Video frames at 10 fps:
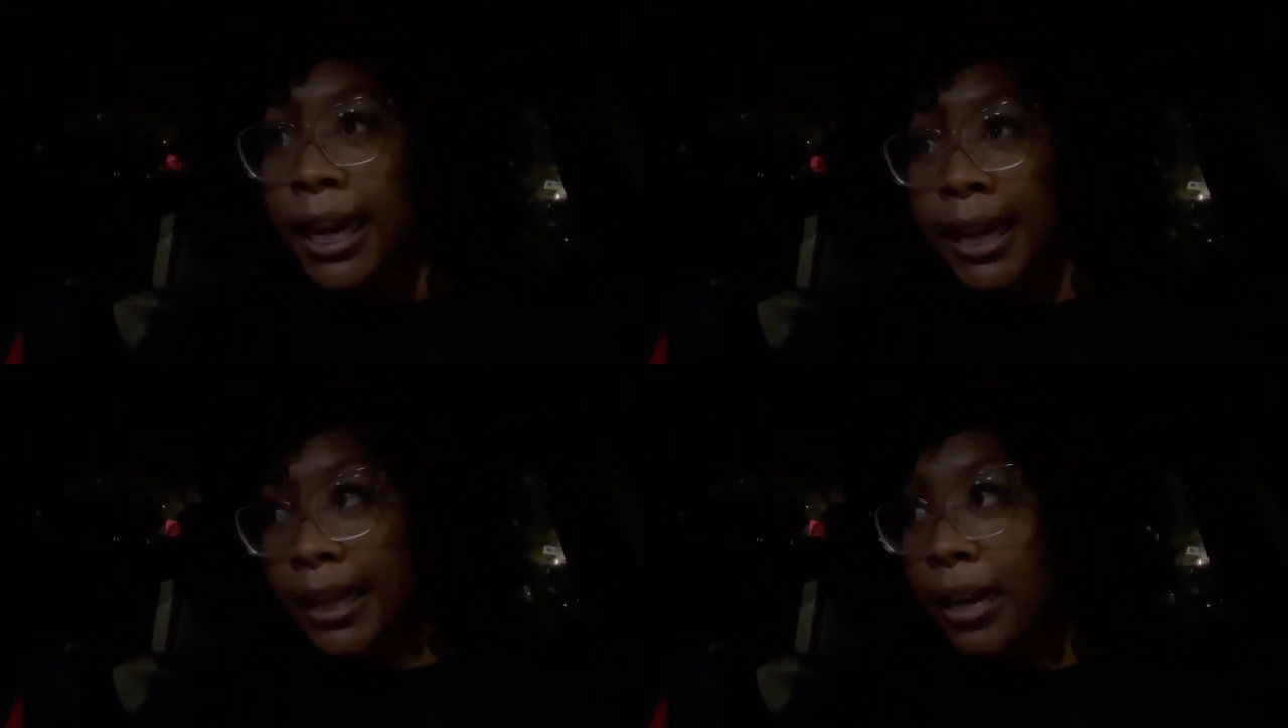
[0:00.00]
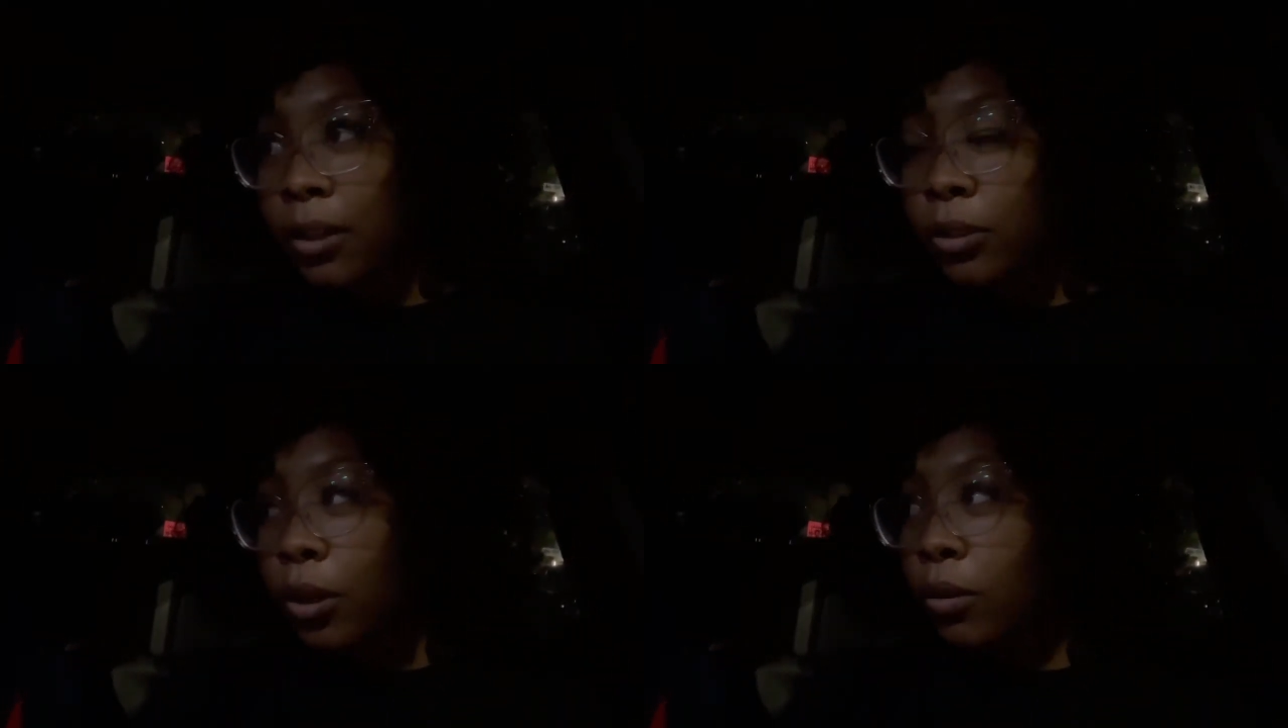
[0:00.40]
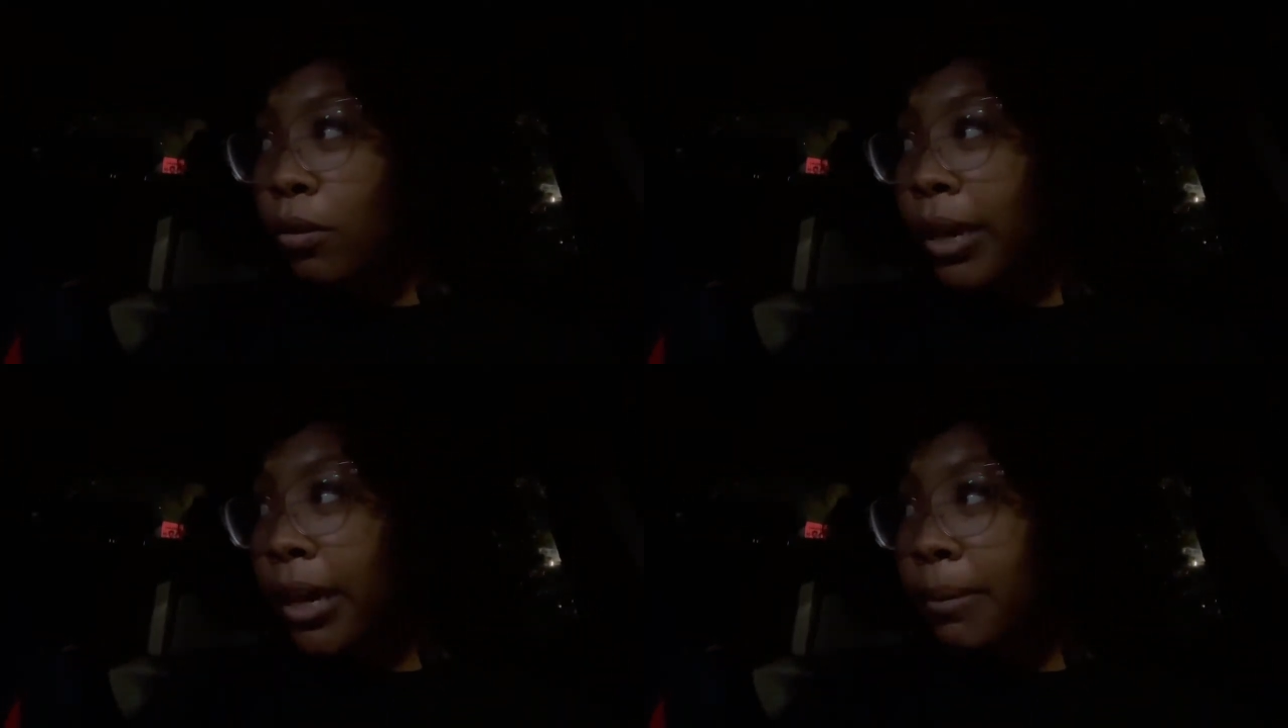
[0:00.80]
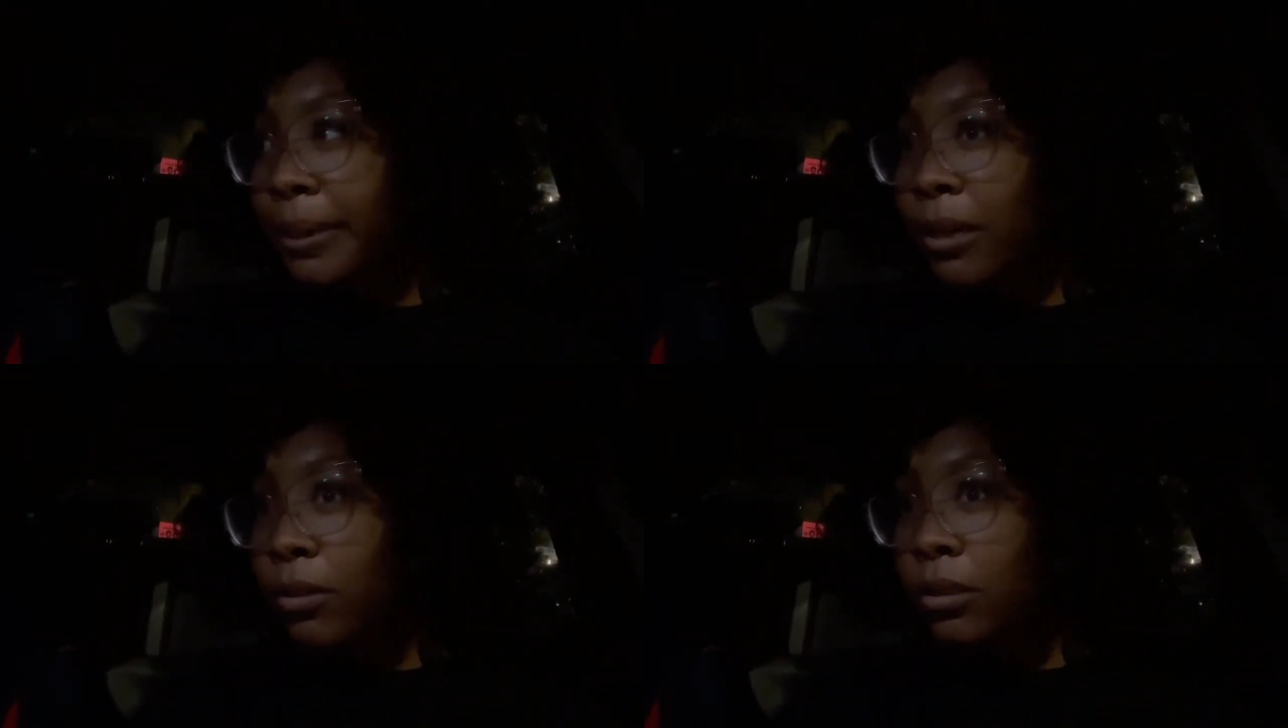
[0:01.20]
and our total came
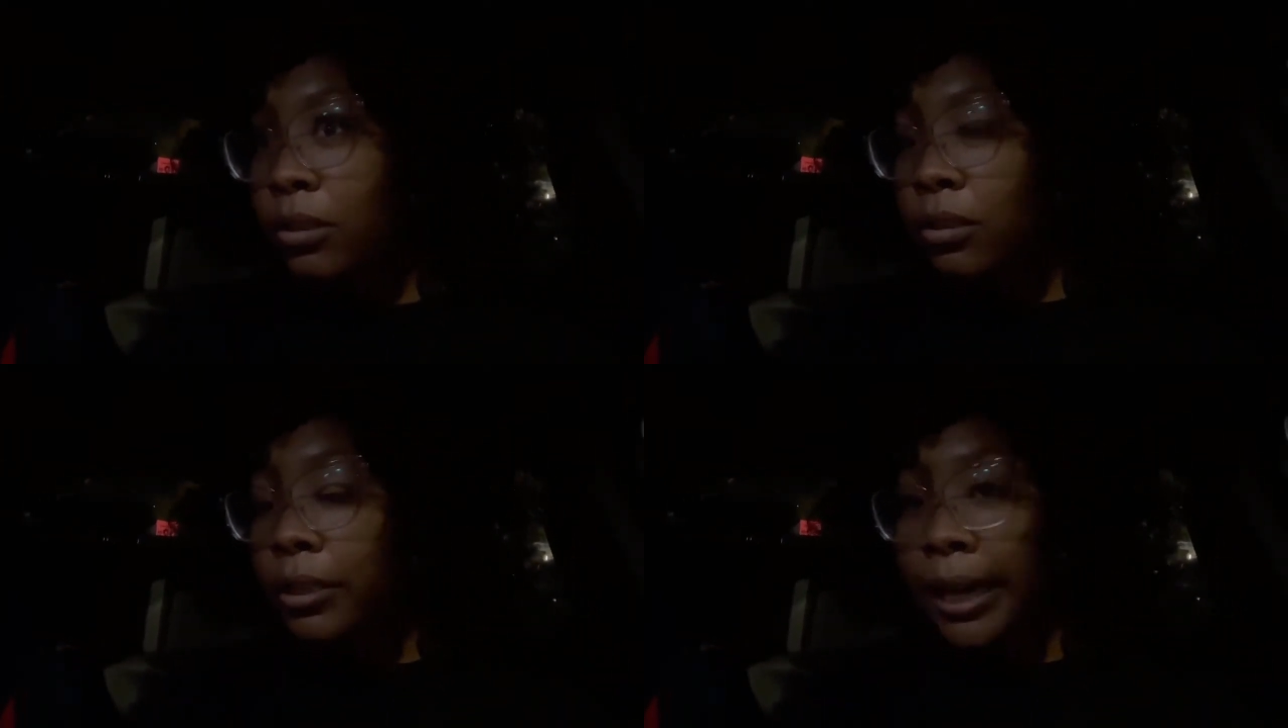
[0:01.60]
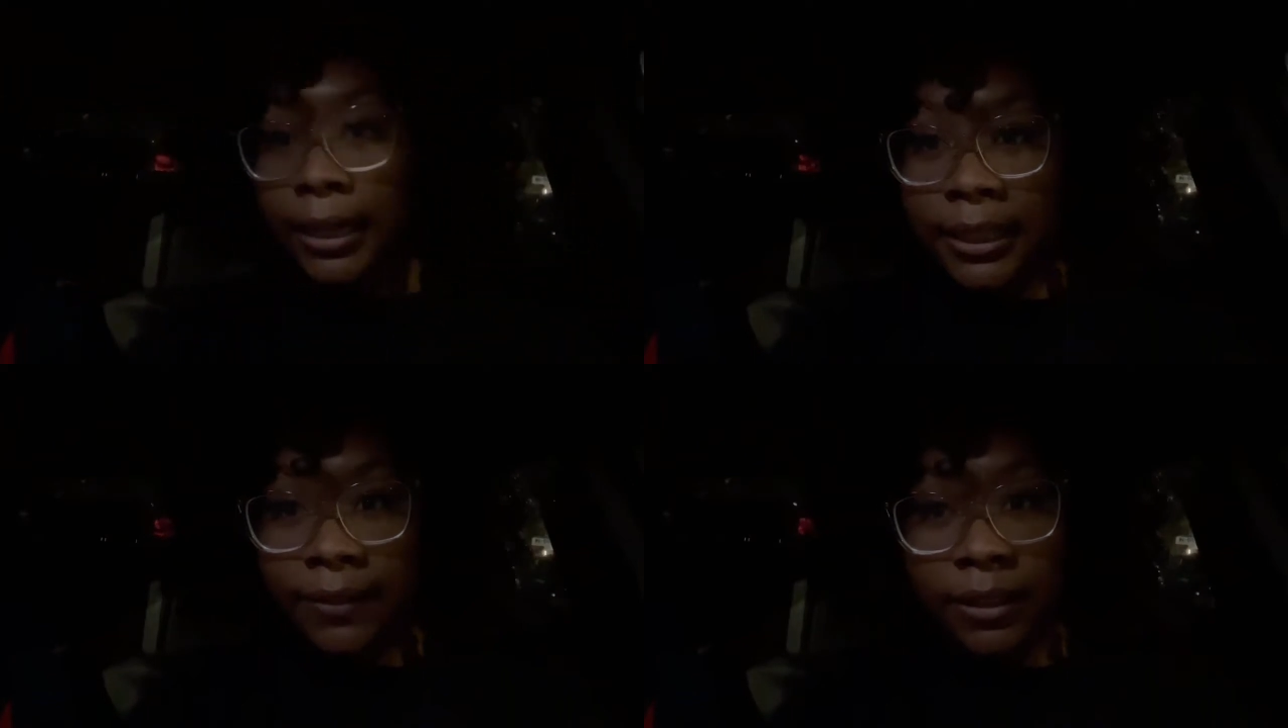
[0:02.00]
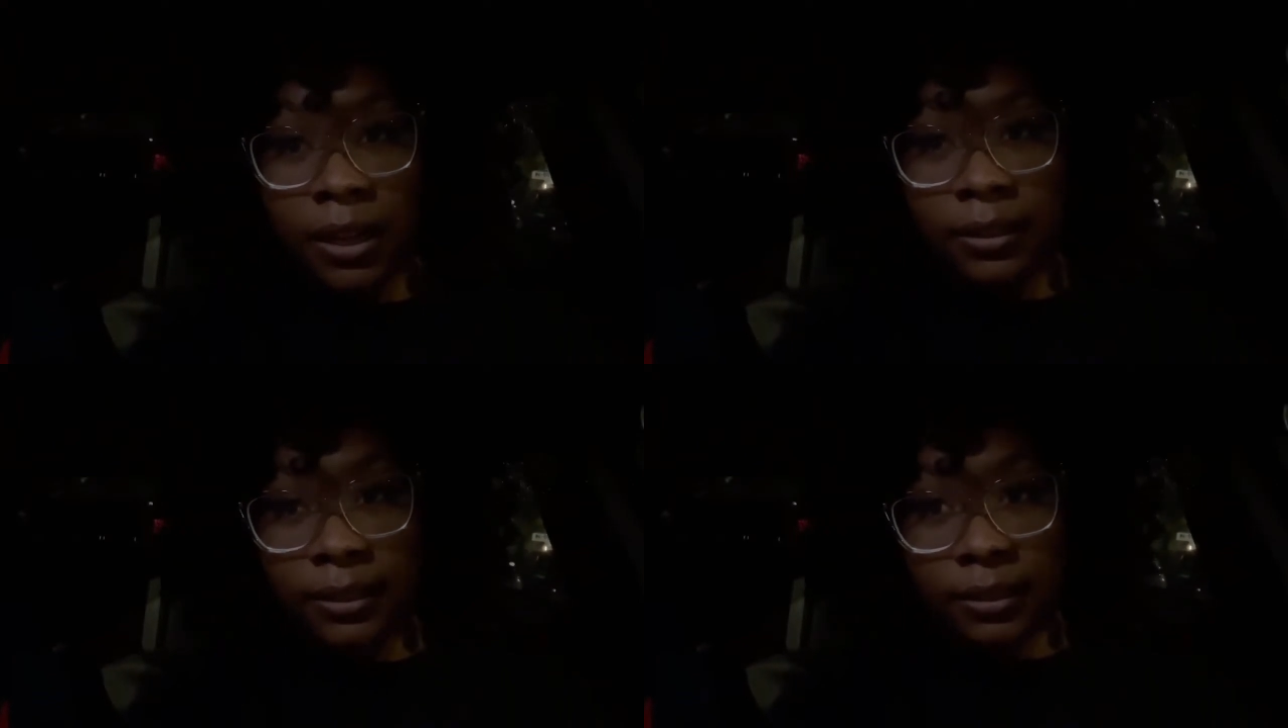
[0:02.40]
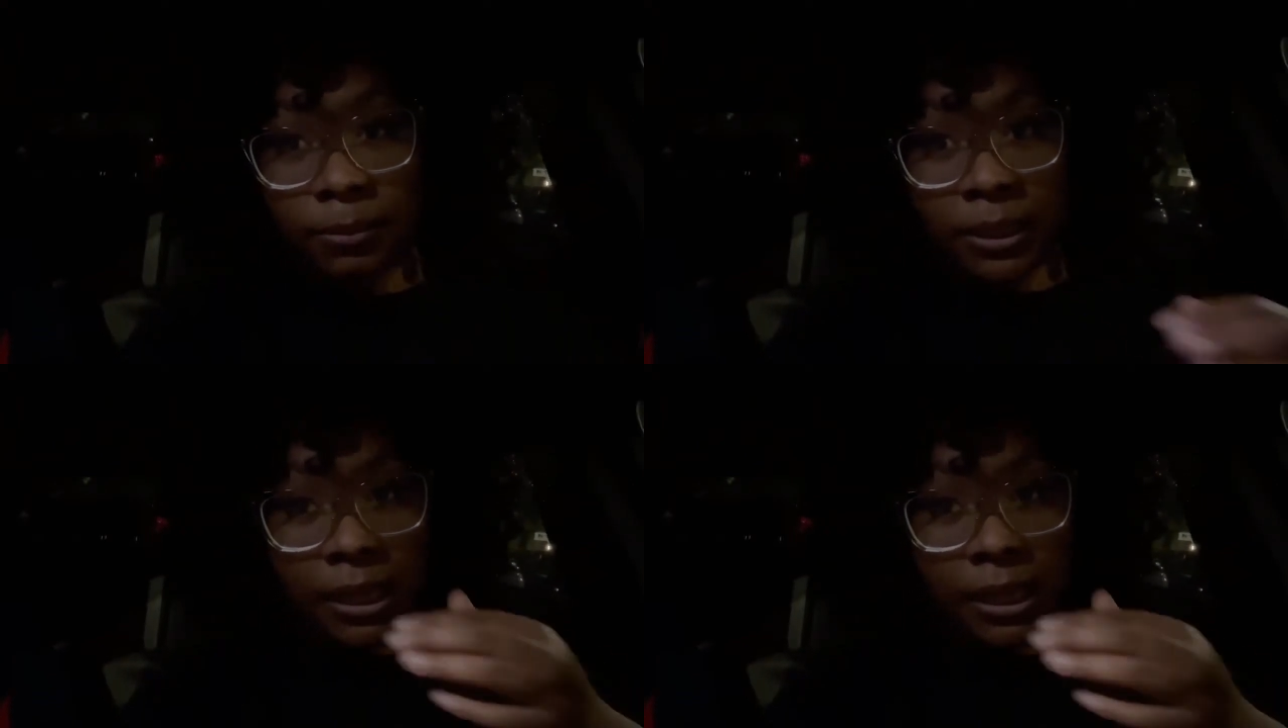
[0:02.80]
out to $87 and some